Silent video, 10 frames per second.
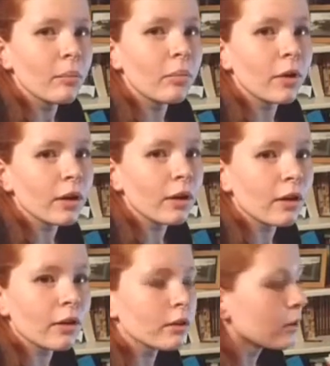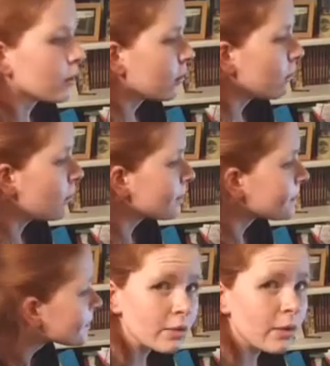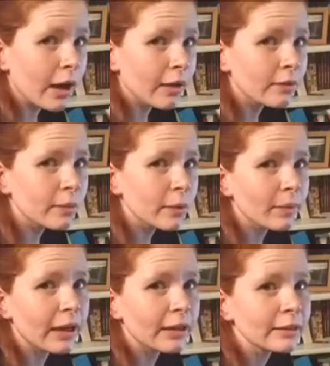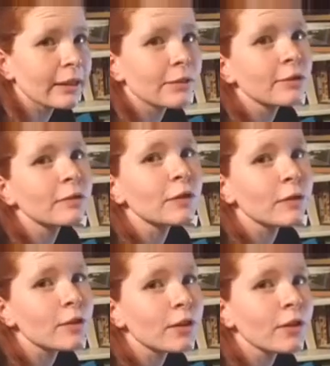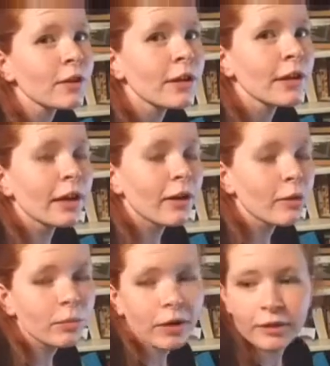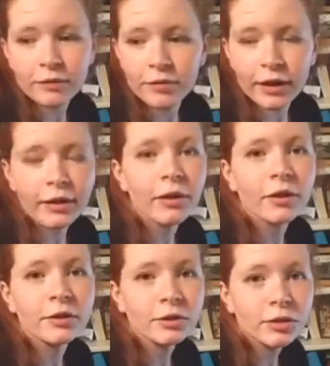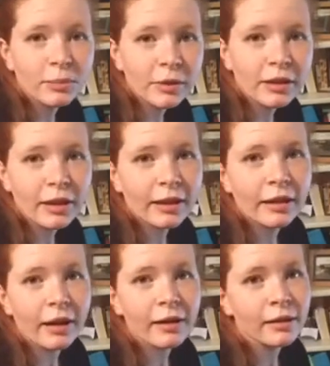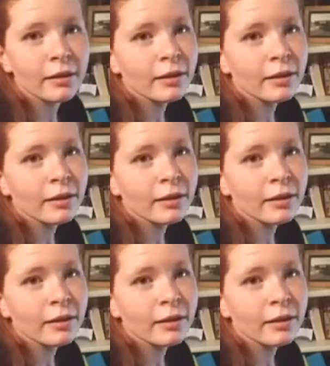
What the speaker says: But you know, so hi from the past, how's the future? Hope we have flying cars or something like that.